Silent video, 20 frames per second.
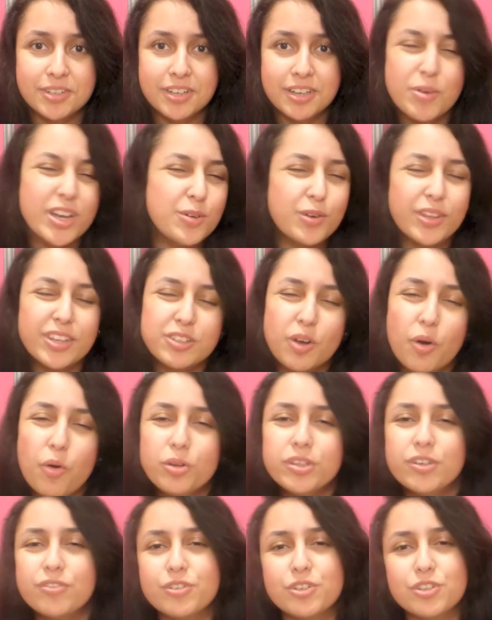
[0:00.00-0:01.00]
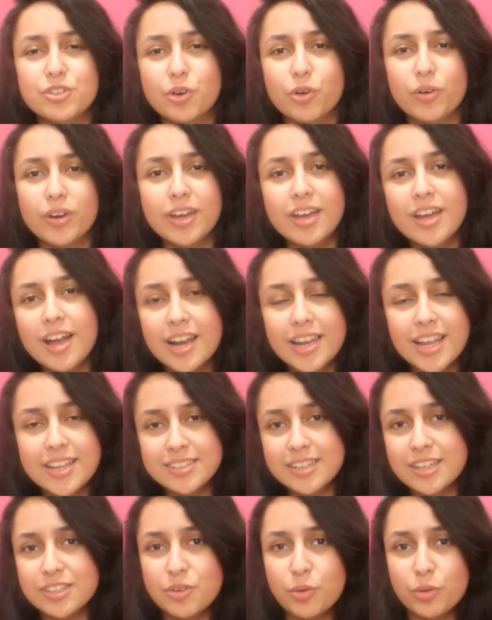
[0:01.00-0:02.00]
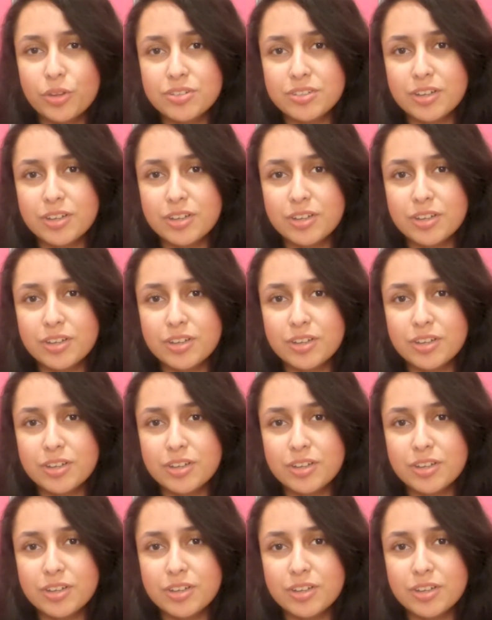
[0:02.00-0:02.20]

But anyway, that's a whole different story. Let's get to all the